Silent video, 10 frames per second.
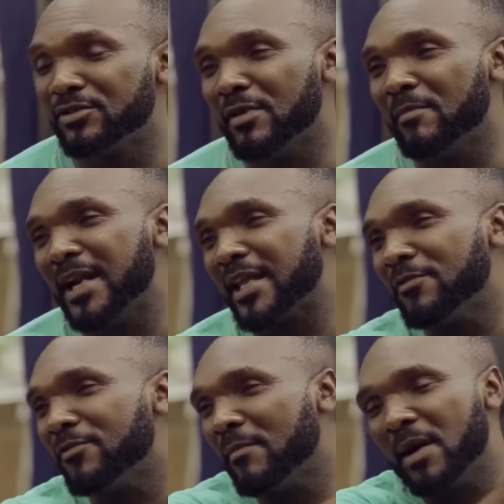to one man. I
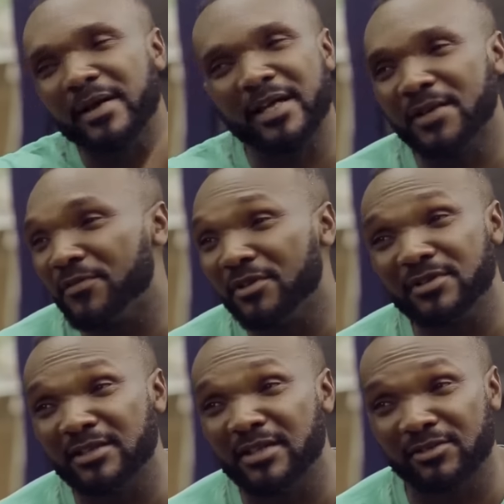gave one man my keke for
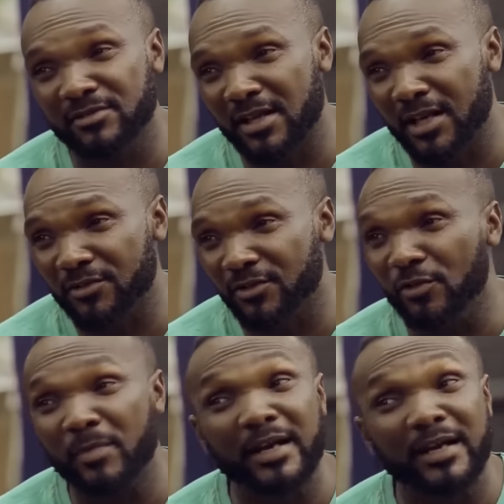100,000 naira just to